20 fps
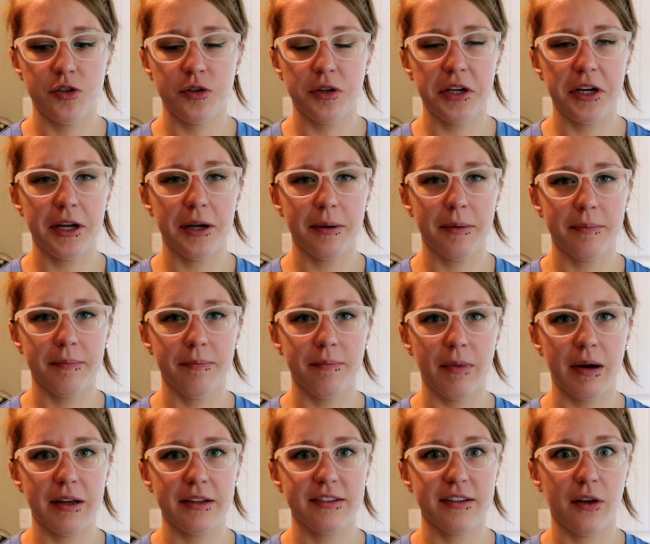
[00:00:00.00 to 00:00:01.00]

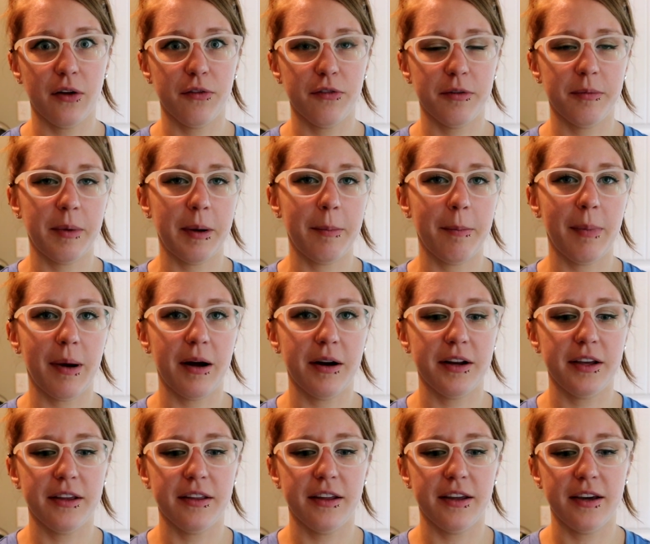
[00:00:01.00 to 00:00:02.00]
treating myself and my
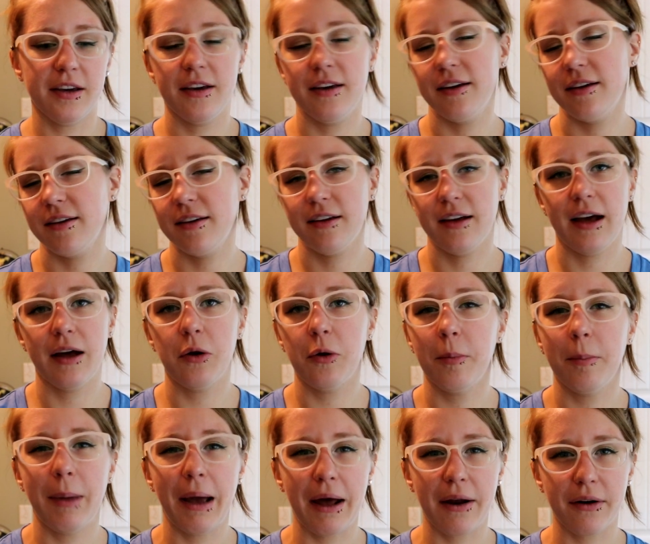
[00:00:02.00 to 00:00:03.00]
body like I
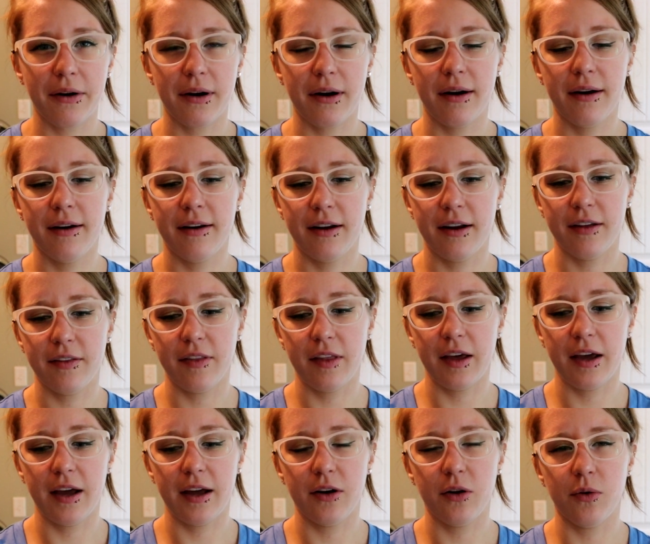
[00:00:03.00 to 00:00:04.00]
don't matter, and
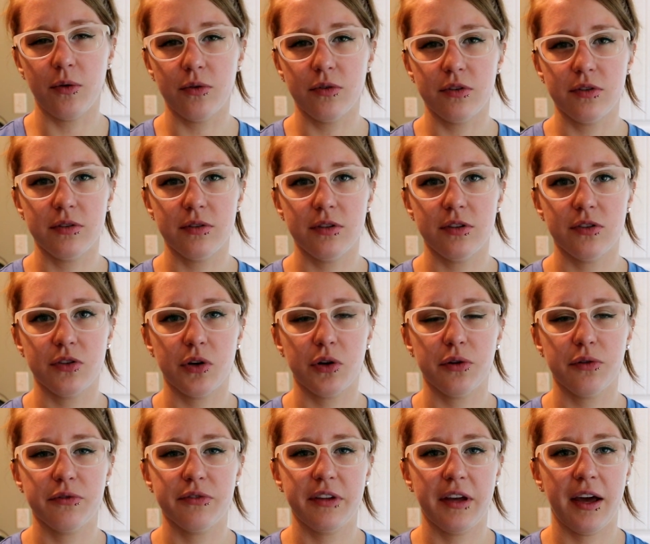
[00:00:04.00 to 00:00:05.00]
like I don't
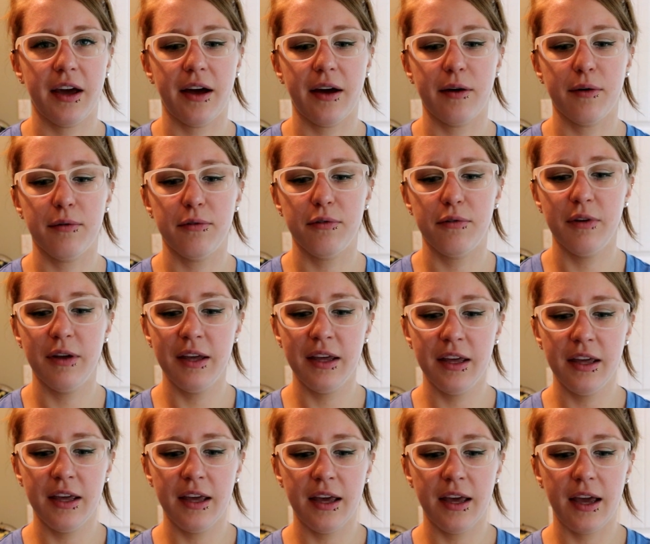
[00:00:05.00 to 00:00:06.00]
deserve to have
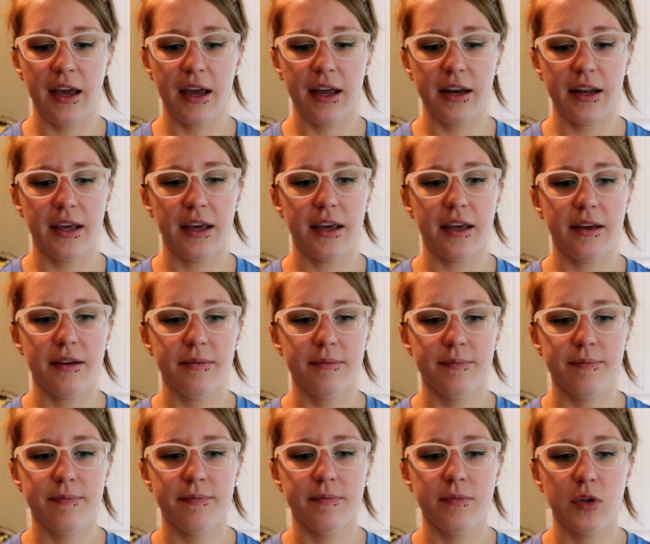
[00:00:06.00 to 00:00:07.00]
any
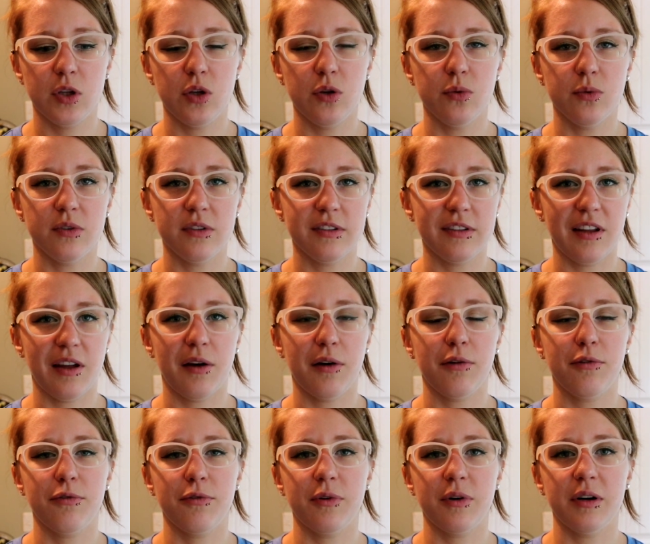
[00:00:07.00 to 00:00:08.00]
cute
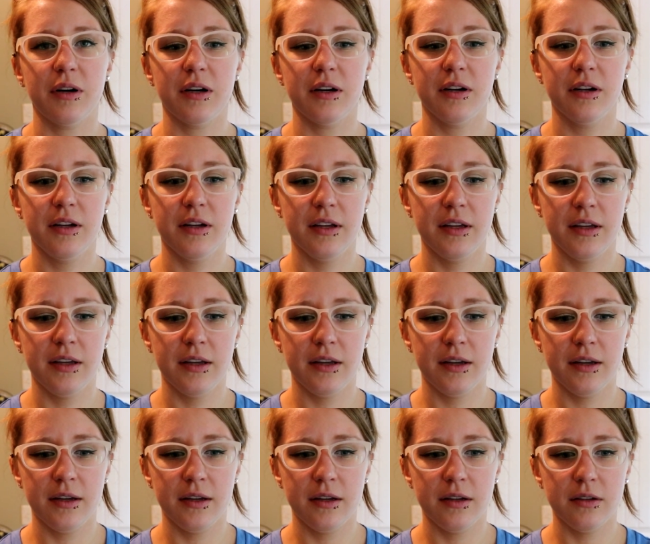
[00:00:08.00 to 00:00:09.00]
stuff or
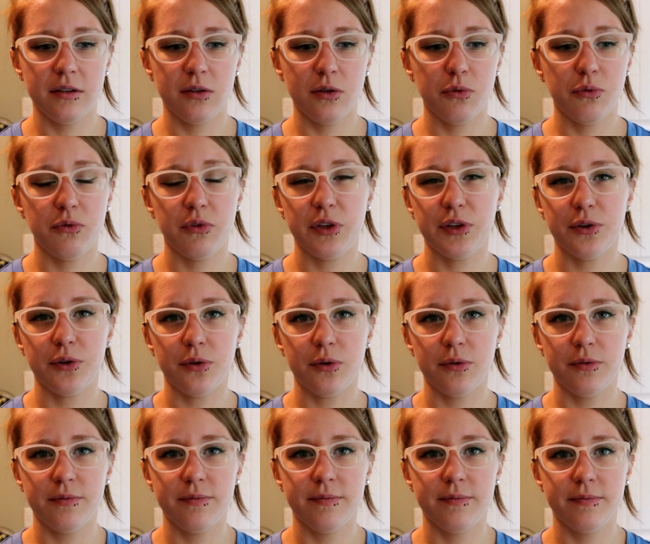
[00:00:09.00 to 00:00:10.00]
to
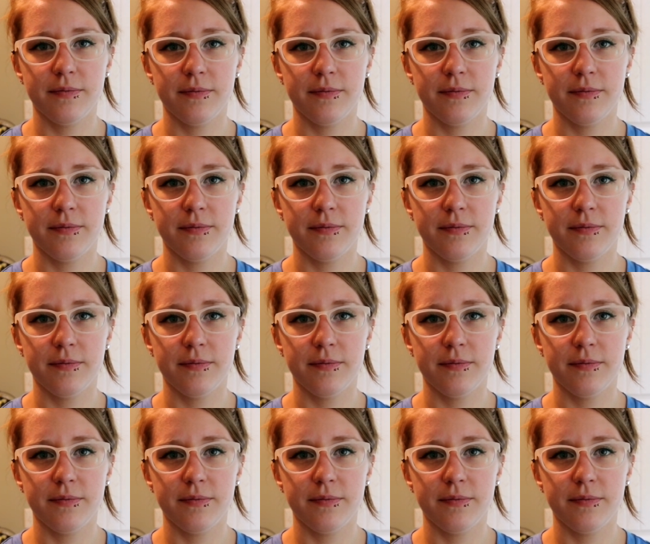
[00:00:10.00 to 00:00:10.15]
feel